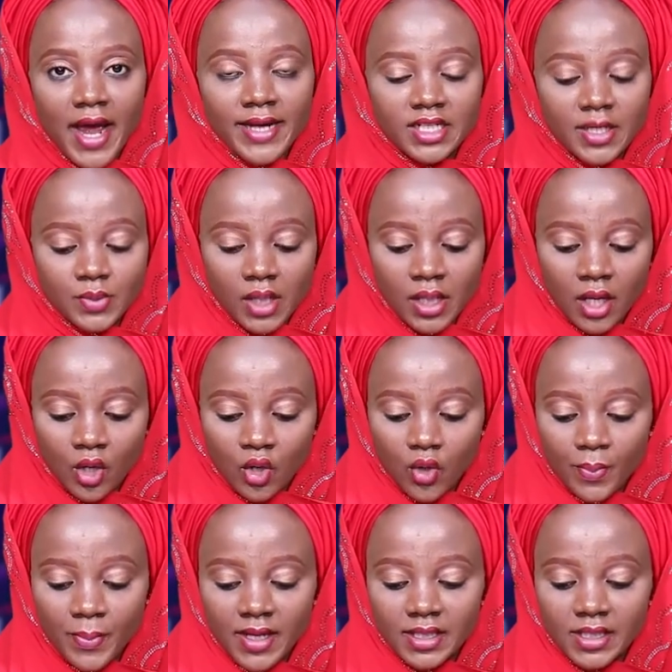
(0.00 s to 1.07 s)
items and
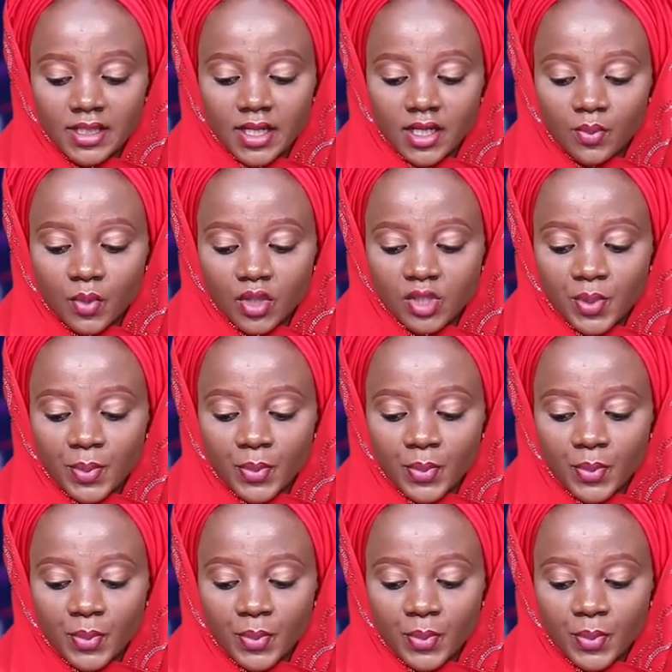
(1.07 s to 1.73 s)
equipment needed must be